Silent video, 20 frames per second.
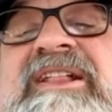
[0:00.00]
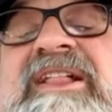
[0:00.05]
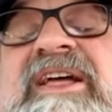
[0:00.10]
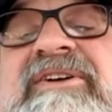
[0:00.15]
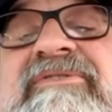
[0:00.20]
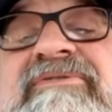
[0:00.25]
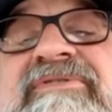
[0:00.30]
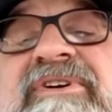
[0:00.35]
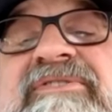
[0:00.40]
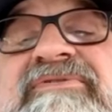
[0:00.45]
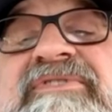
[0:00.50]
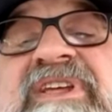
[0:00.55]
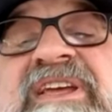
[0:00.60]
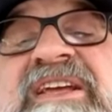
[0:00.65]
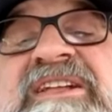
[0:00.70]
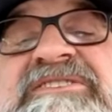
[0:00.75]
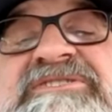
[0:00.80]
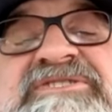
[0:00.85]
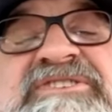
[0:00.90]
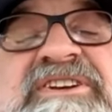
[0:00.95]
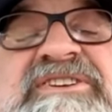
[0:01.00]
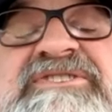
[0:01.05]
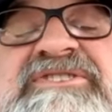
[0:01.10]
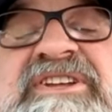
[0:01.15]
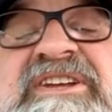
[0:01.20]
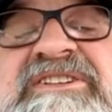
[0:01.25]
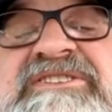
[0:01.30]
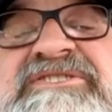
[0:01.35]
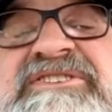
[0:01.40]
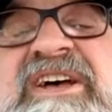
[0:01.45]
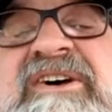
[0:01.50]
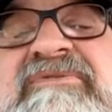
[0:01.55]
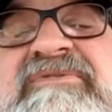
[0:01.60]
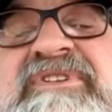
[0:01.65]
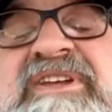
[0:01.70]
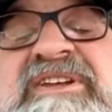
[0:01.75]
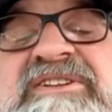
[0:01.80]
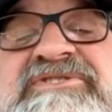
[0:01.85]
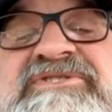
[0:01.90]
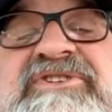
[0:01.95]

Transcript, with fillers: like 15, 16, 17.